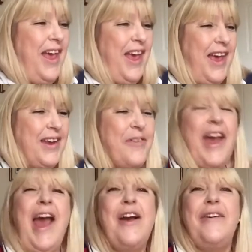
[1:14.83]
Anyway,
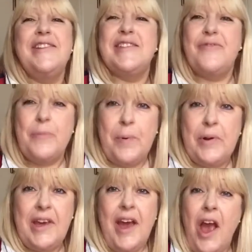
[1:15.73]
how is
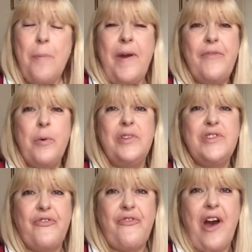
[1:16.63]
everybody? Hope everyone's
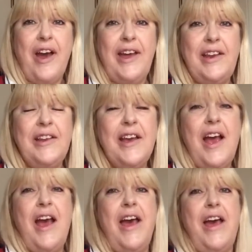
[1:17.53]
fine.
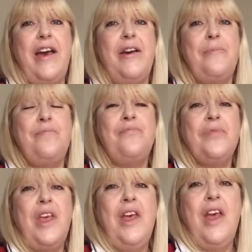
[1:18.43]

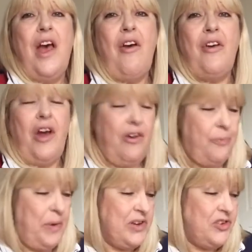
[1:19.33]

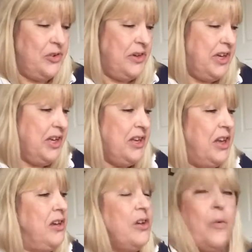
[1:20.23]
I've been
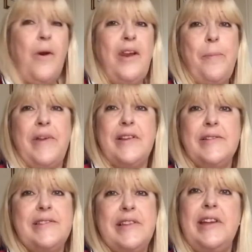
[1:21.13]
doing quite a bit
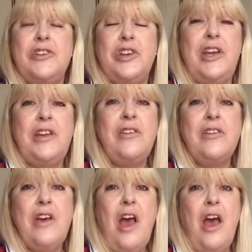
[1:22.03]
of stitching.
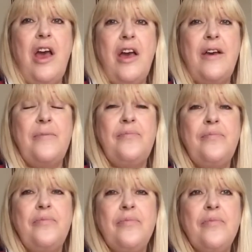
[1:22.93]

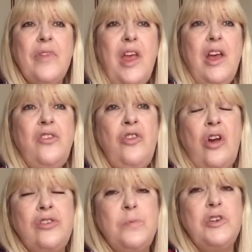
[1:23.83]
Not
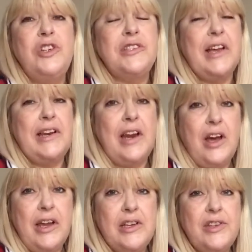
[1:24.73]
as much as I'd
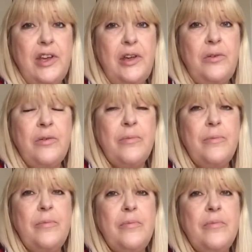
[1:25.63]
like to.
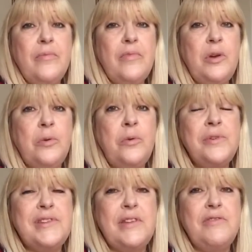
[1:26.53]
You
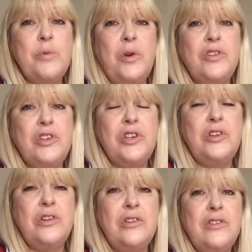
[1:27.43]
always seem to want
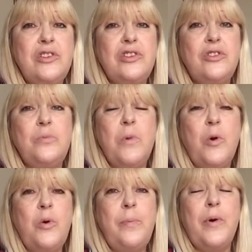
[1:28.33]
to do
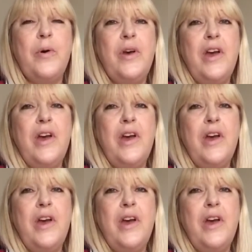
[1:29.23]
more, but